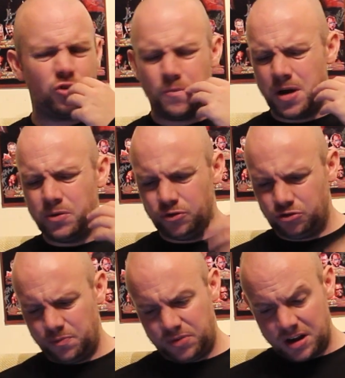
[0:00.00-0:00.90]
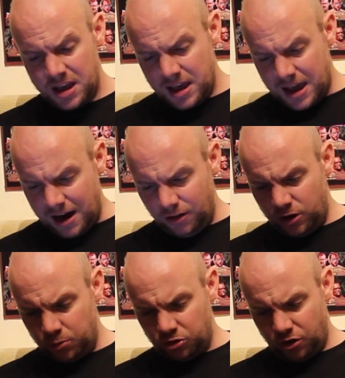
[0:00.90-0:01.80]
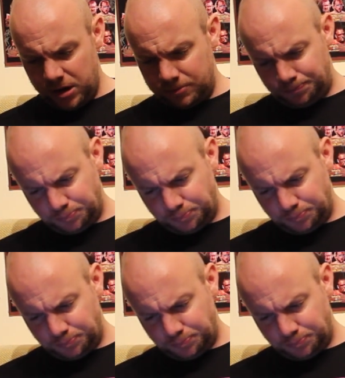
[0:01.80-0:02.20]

or her mouth or something earlier, it was alright.